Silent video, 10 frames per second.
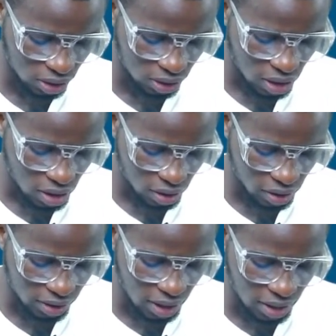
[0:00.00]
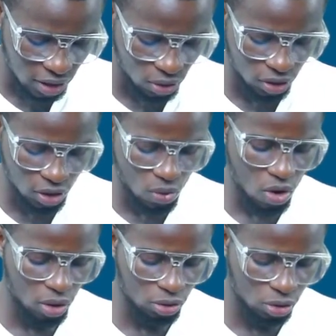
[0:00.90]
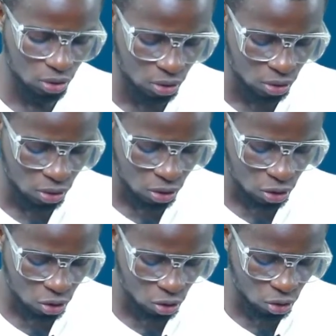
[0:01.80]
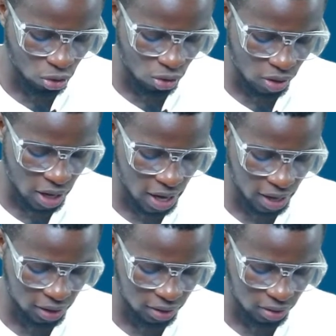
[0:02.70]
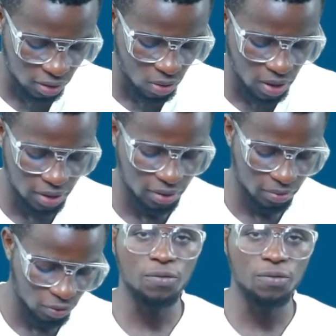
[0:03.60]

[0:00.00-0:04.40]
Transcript: is greater than or equal to 2x squared.